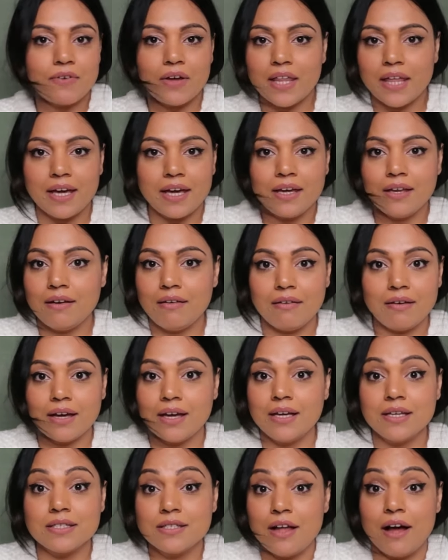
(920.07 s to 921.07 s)
like, you know,
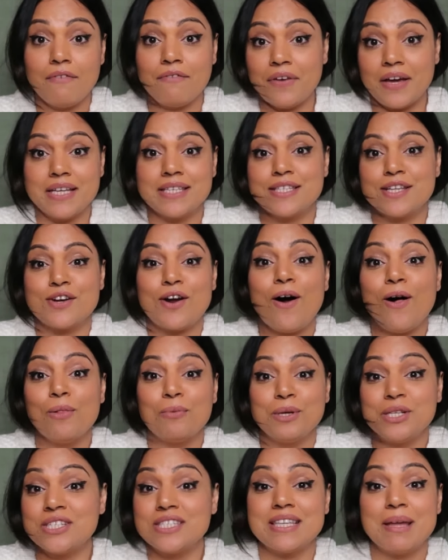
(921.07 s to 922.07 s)
he's not fazed at all,
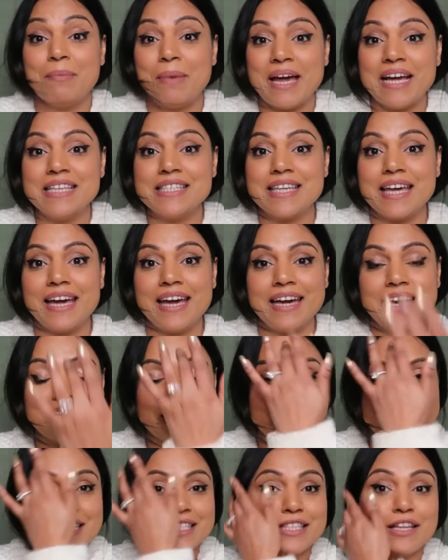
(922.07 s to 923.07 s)
which is amazing.
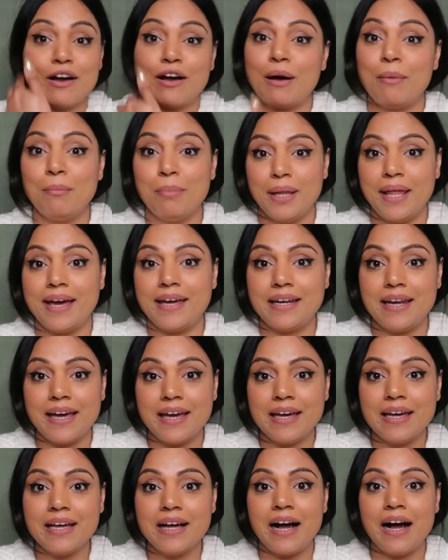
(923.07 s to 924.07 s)
He's not
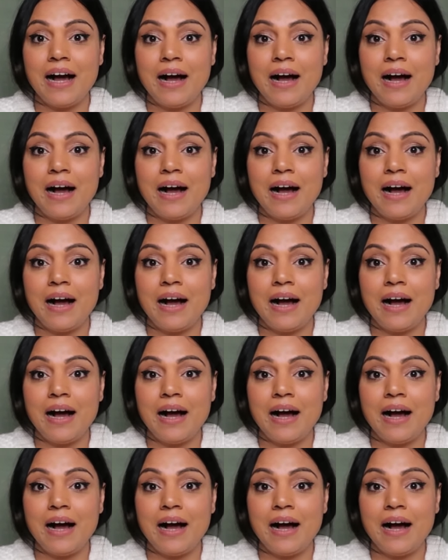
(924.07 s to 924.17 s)
complaining.